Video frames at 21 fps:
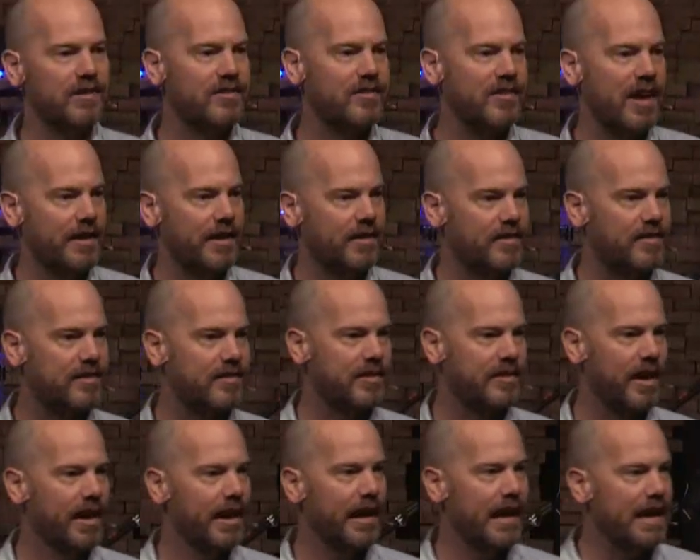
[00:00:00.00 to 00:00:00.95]
sense
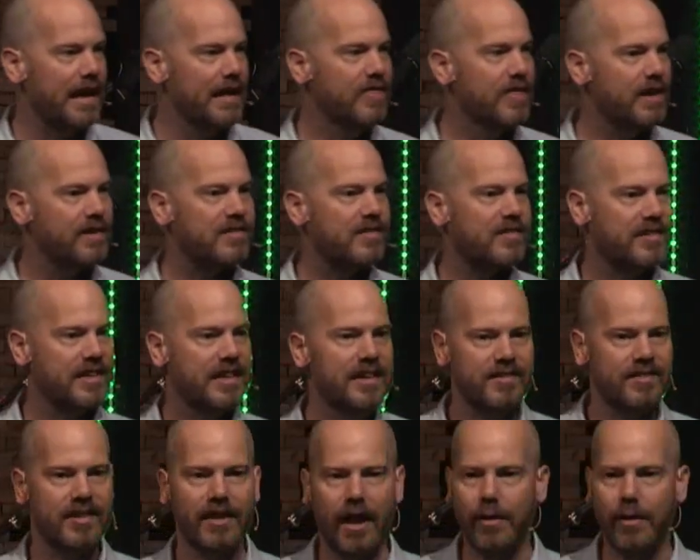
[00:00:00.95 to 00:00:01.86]
in this season,